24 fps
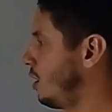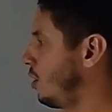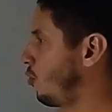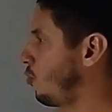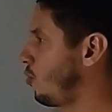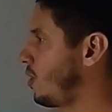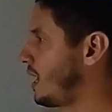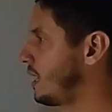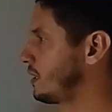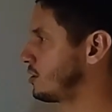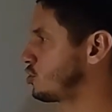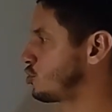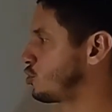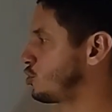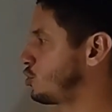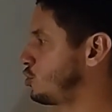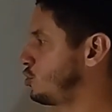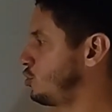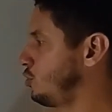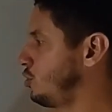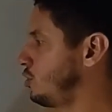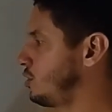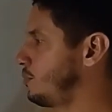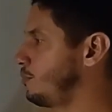what
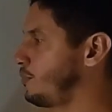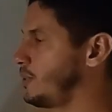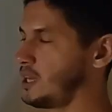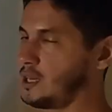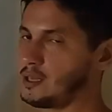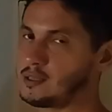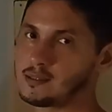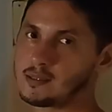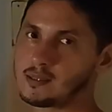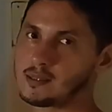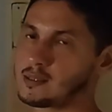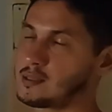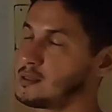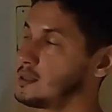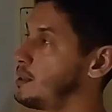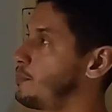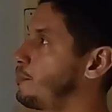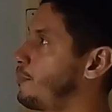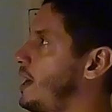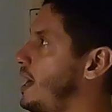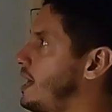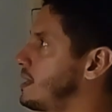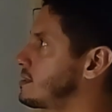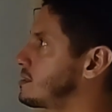should means the
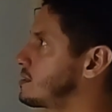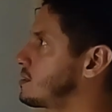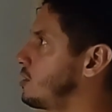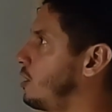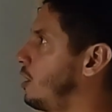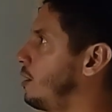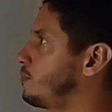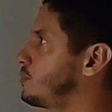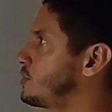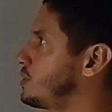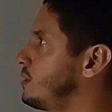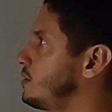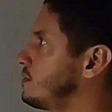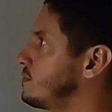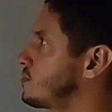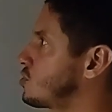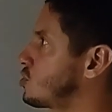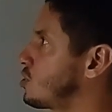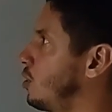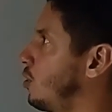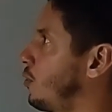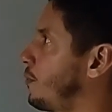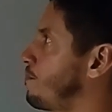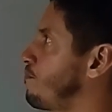best option.
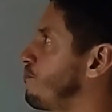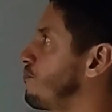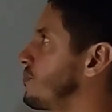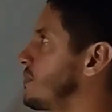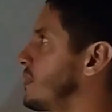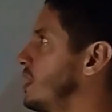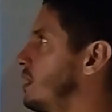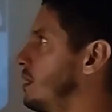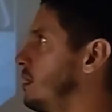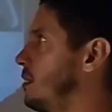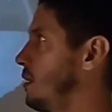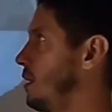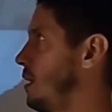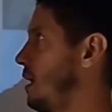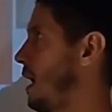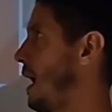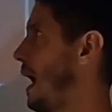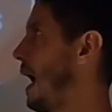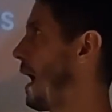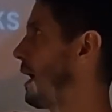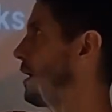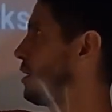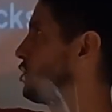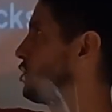So I